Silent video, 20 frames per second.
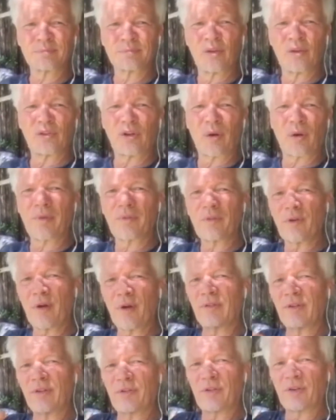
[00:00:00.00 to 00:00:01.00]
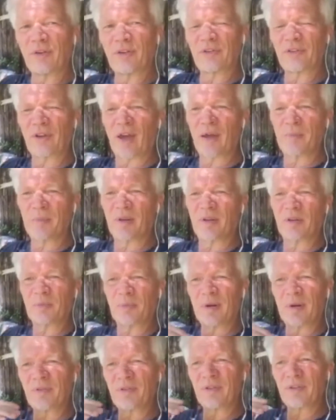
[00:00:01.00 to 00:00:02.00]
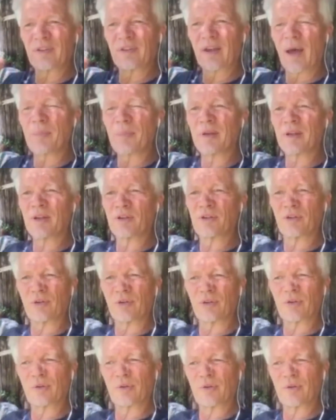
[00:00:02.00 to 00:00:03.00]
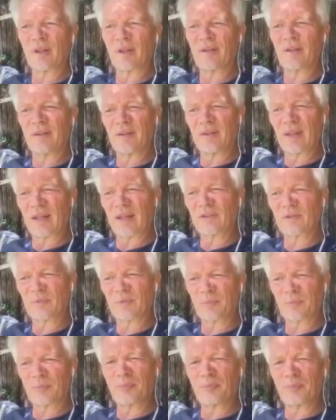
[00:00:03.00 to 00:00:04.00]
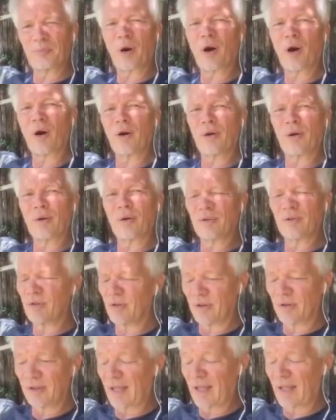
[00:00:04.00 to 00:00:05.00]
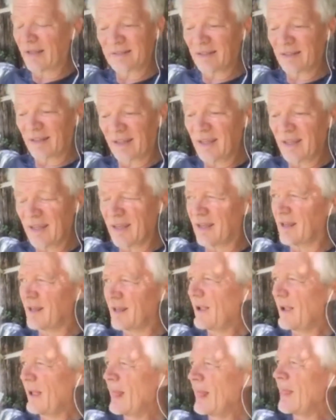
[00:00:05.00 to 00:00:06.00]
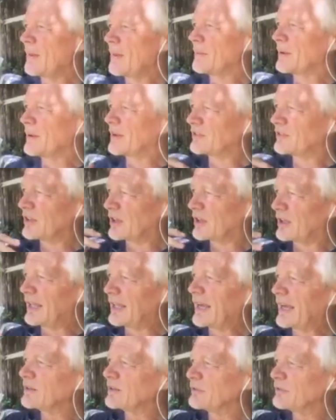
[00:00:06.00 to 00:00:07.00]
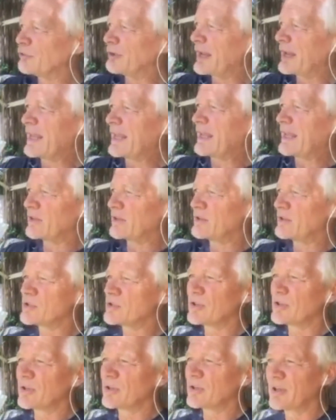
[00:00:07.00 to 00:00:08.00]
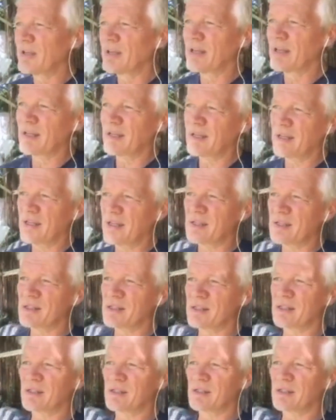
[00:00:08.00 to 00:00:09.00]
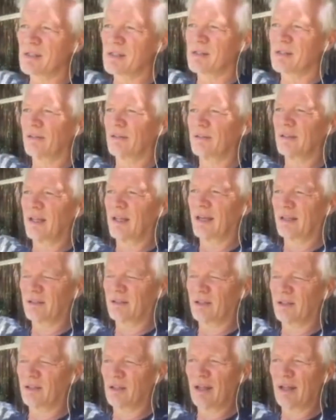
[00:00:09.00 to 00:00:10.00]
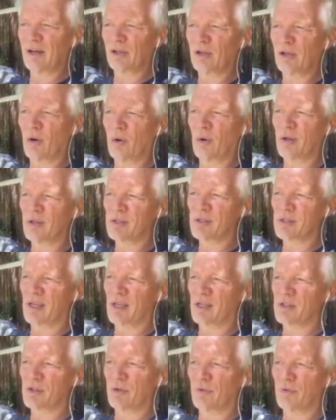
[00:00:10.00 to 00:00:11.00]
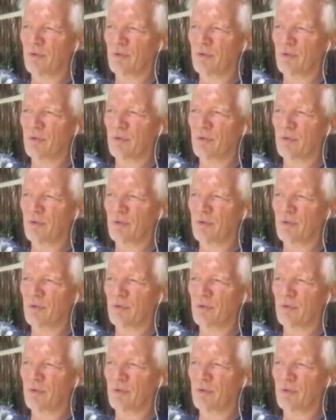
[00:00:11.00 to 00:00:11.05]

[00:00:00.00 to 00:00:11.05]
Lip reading: Some of you have different assignments, but if it's happening to you, that's the key. Because the collective rage is, like the Leonard Cohen says, you've